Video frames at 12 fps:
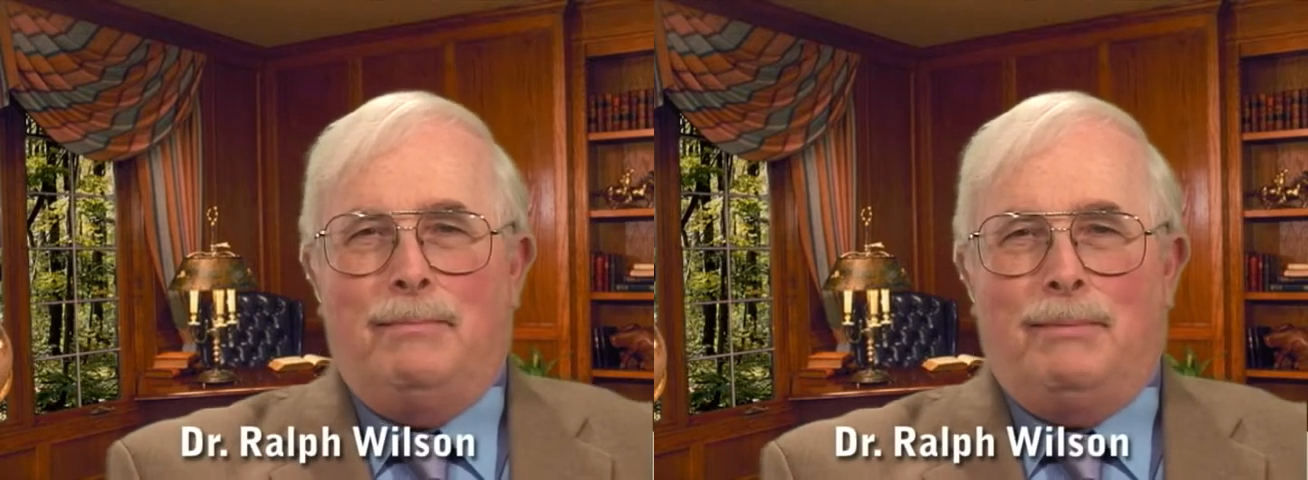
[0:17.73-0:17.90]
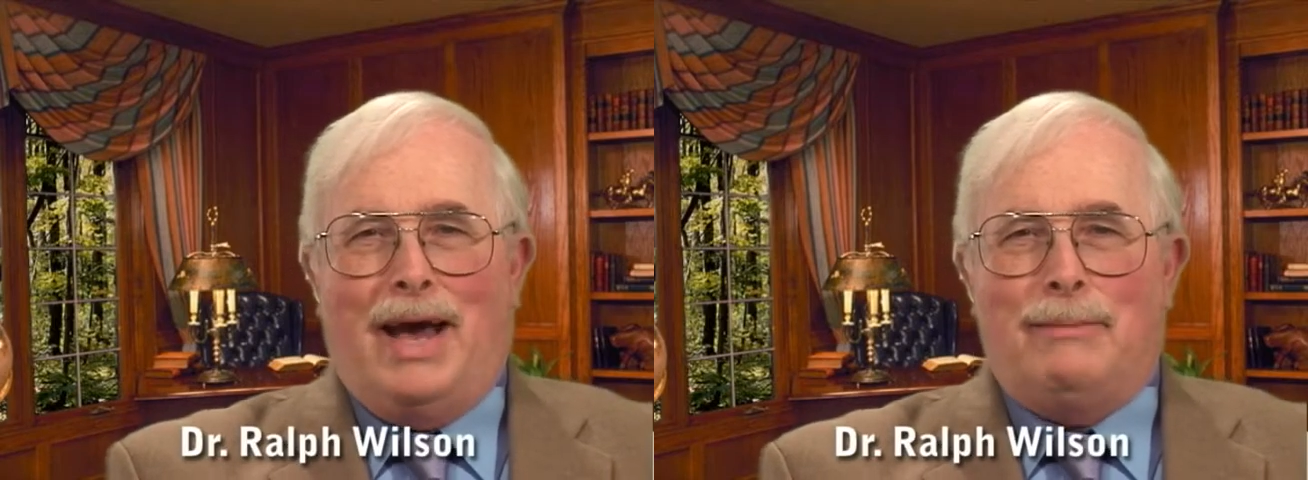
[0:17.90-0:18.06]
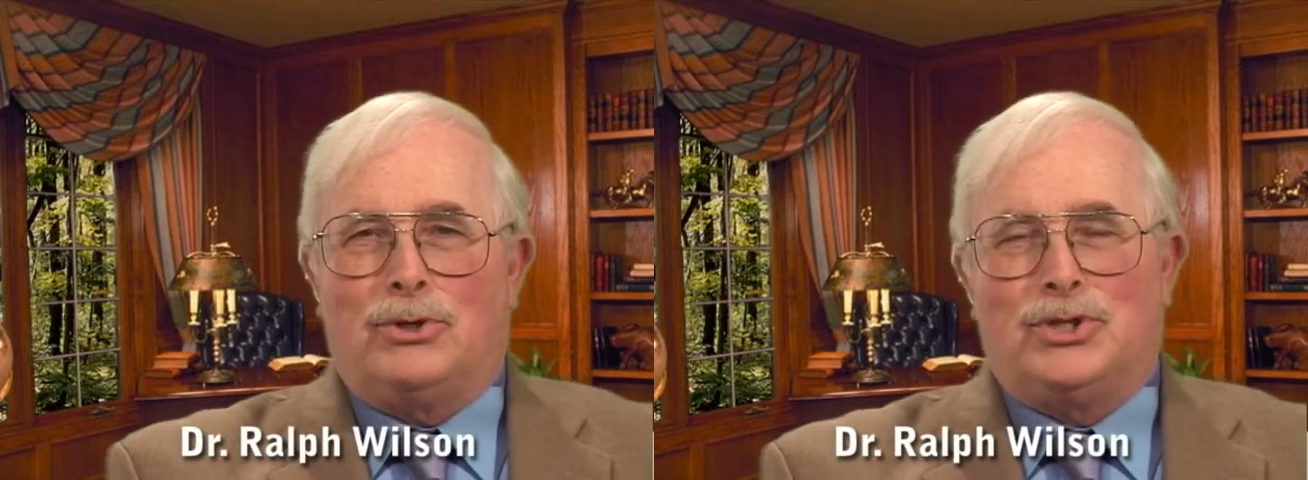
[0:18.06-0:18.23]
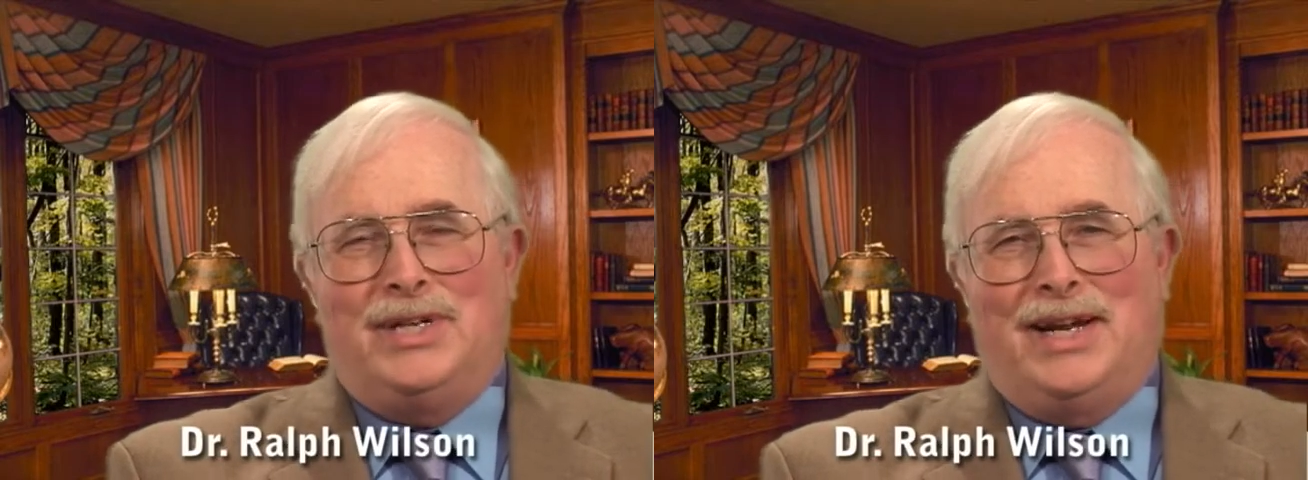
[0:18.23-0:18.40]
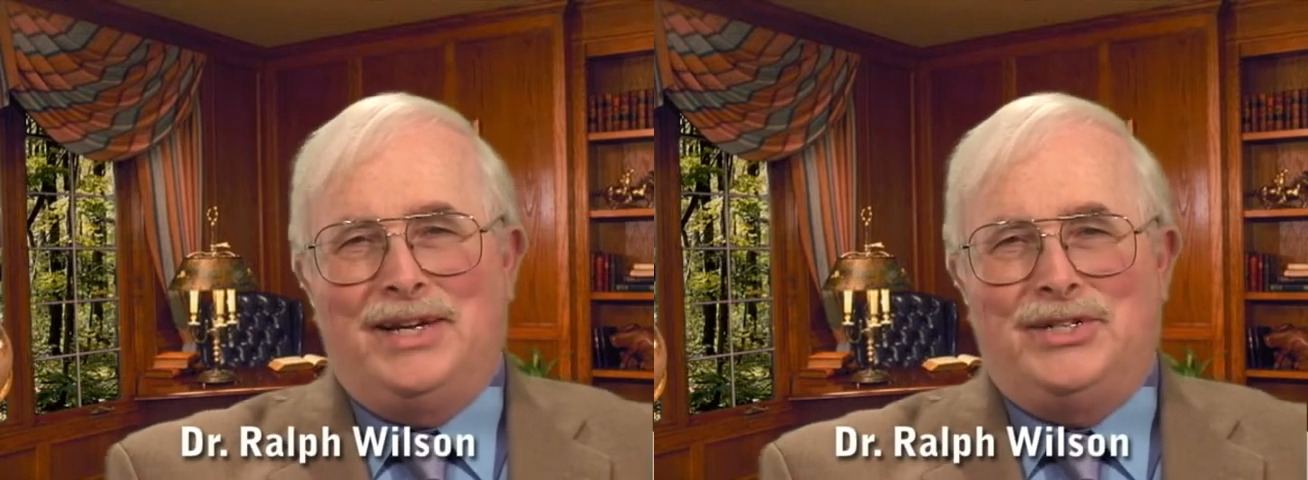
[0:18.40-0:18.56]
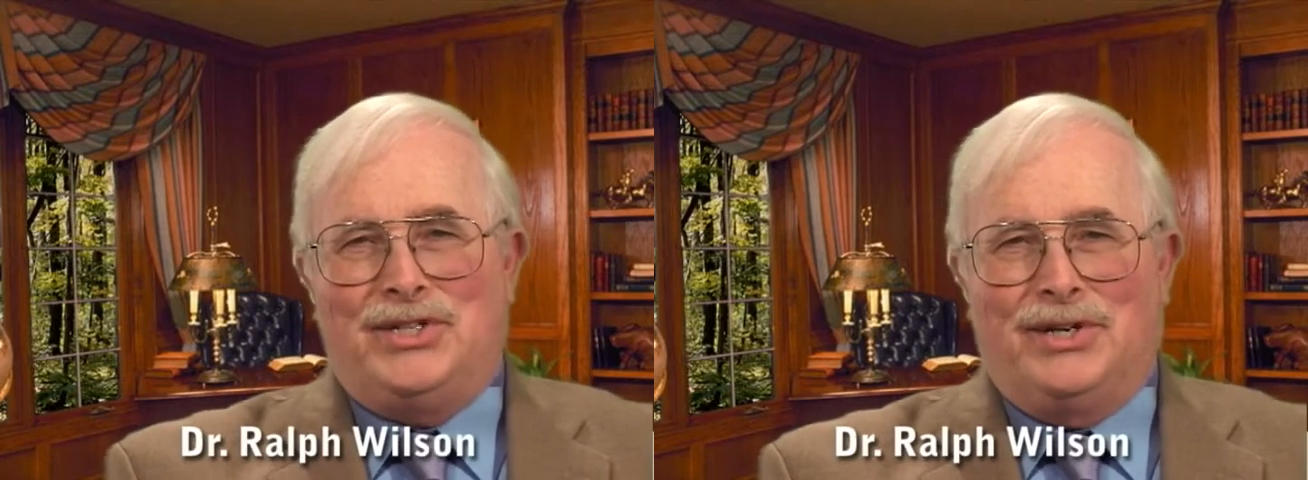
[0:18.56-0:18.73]
Bible
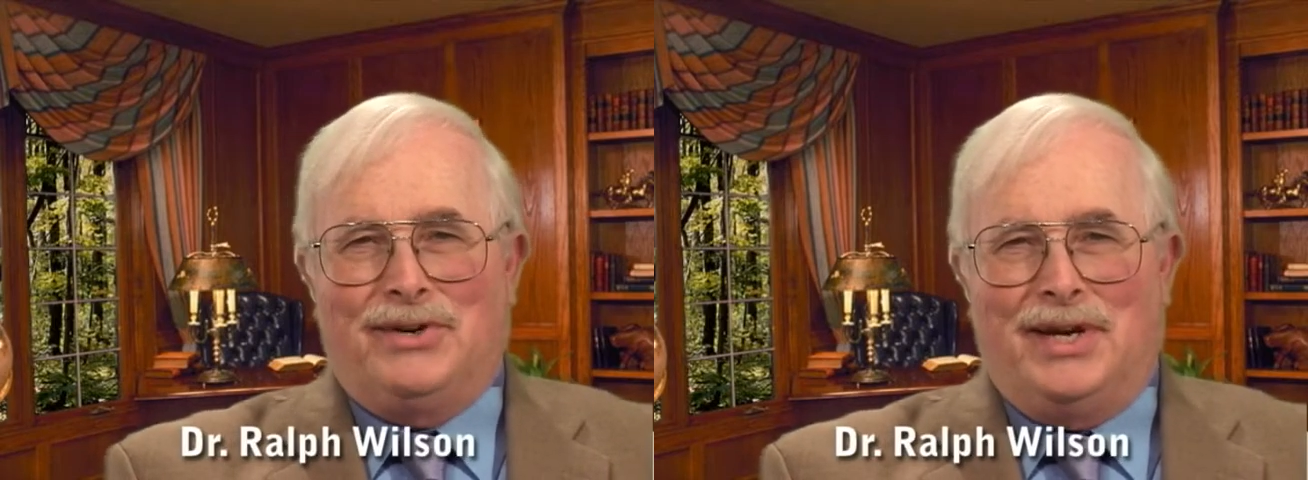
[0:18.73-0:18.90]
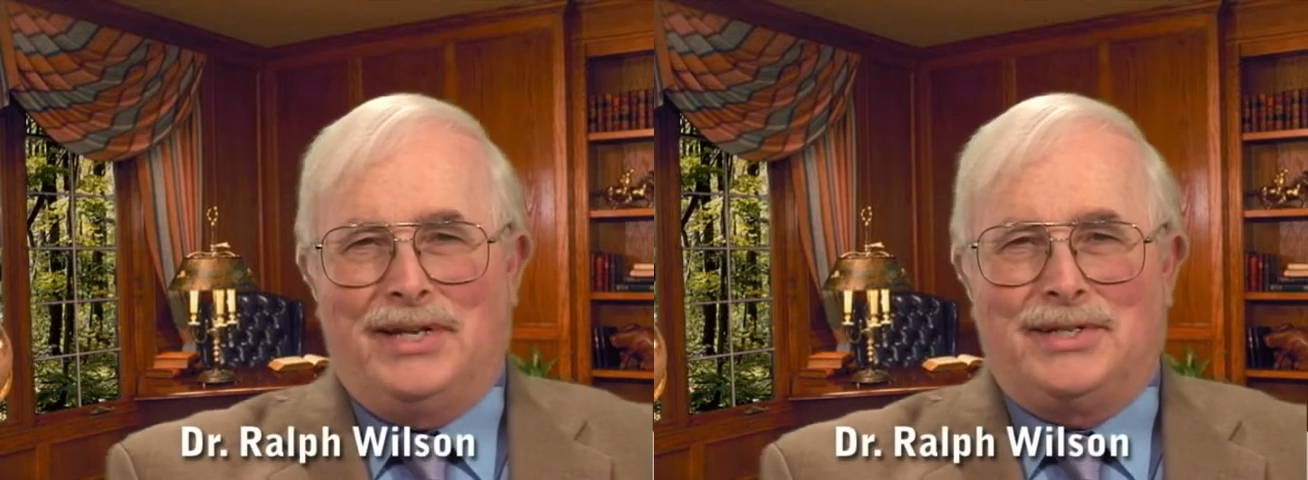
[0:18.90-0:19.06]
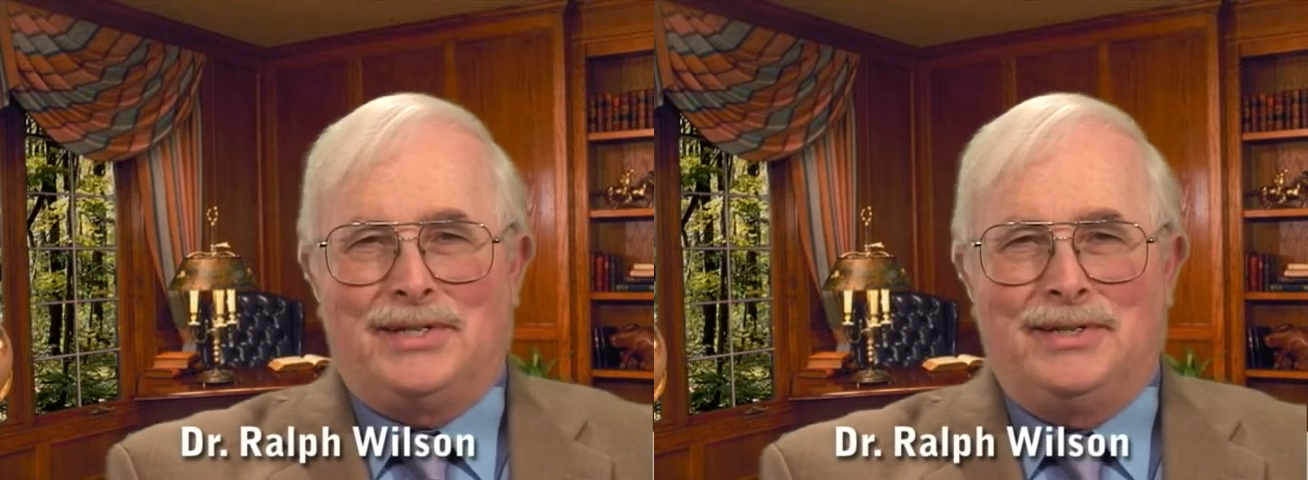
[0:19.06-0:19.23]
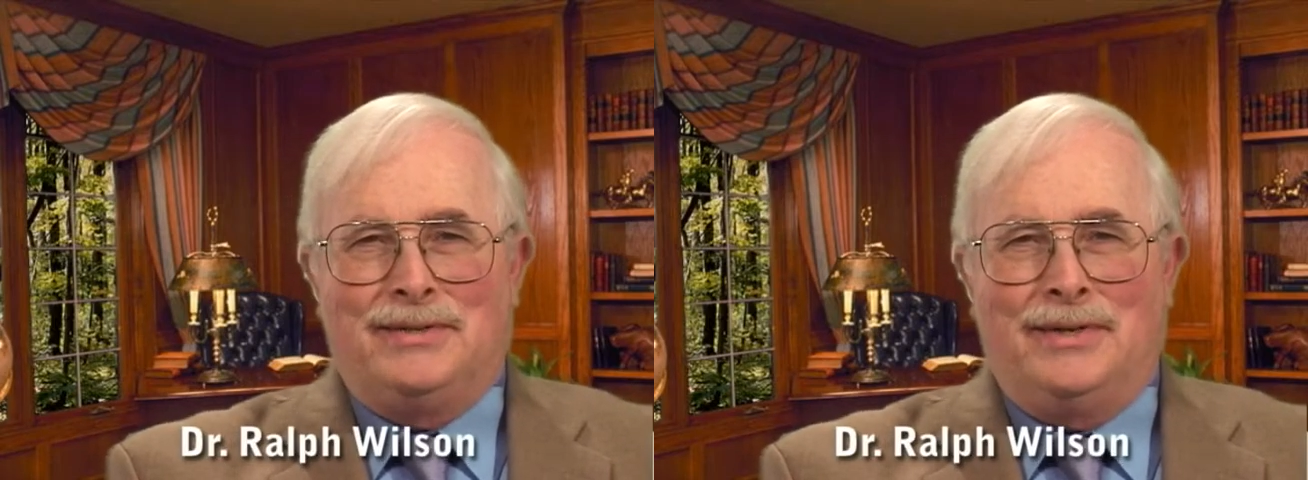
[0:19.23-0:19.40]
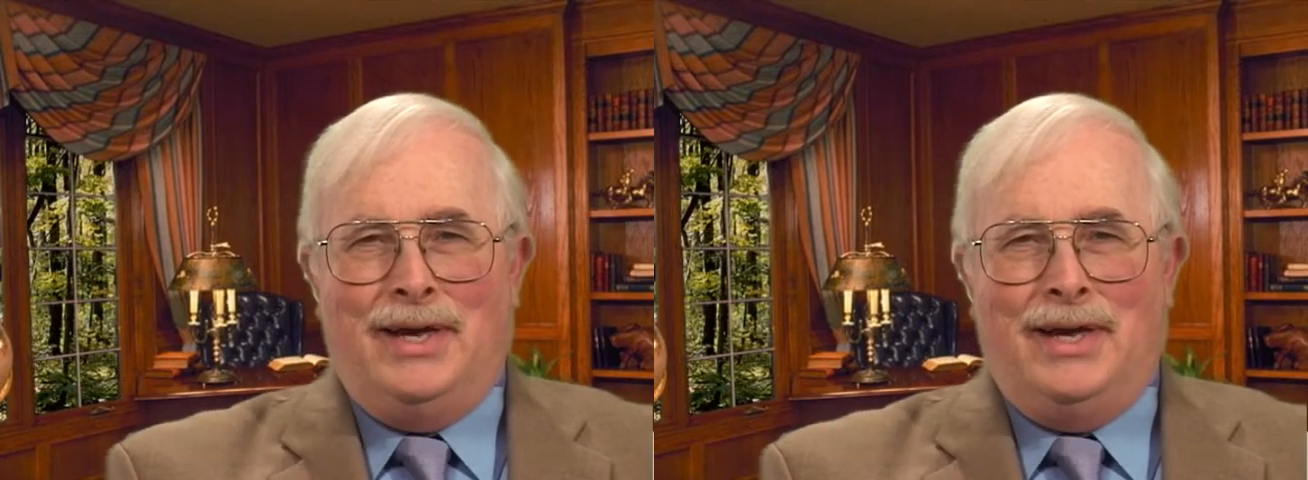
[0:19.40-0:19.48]
Study Series.